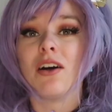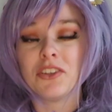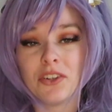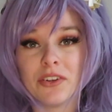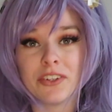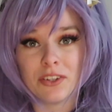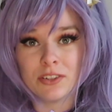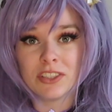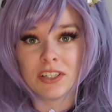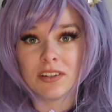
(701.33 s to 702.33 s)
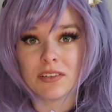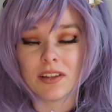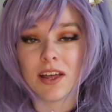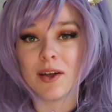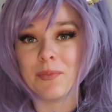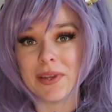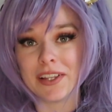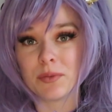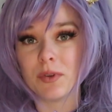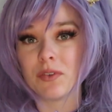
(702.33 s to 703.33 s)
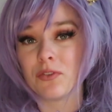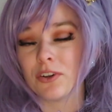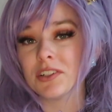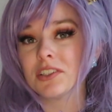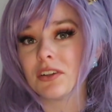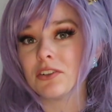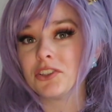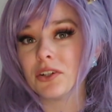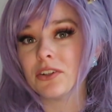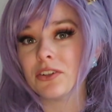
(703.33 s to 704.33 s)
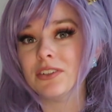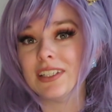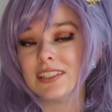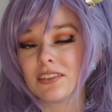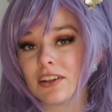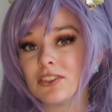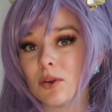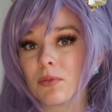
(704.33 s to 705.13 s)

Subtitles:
I'll show you those in a bit, but first I'll show you these ties up